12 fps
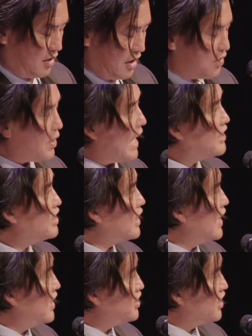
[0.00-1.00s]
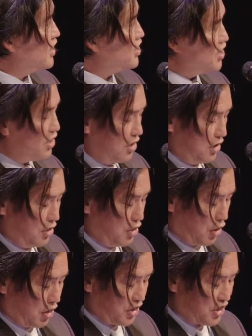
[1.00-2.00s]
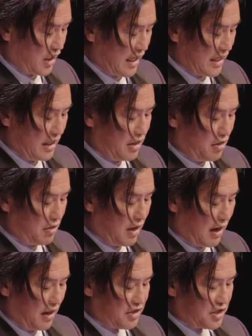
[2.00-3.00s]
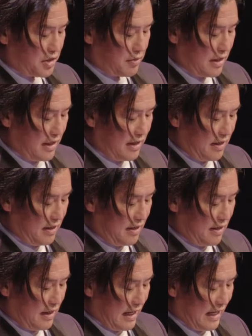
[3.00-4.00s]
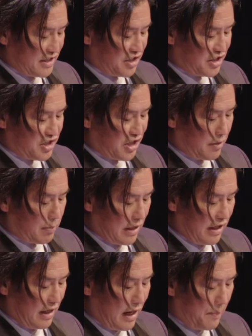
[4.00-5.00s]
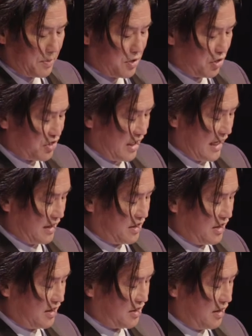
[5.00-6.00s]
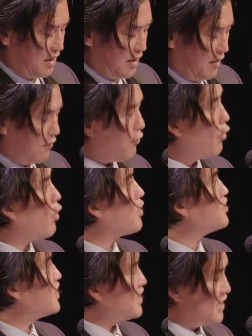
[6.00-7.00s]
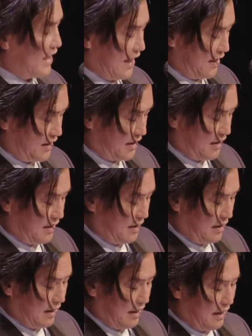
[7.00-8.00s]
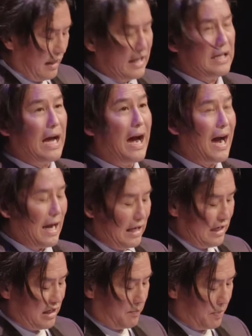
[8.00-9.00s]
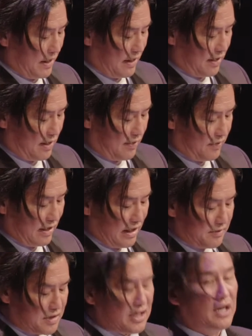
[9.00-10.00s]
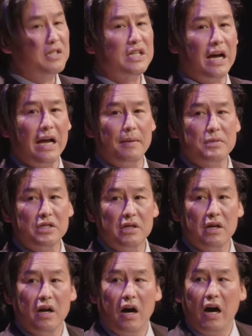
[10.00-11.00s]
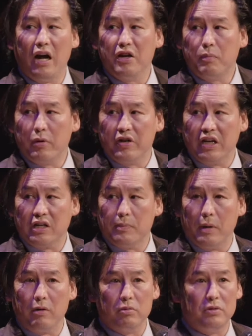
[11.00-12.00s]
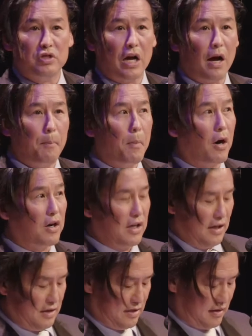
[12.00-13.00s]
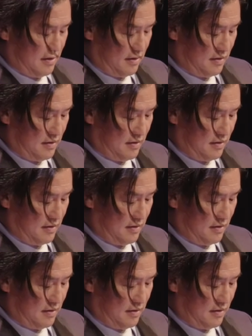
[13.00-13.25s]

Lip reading: Congratulations, your shiny new college degree has considerably upped your chances for success in a highly competitive and sometimes unpredictable job market.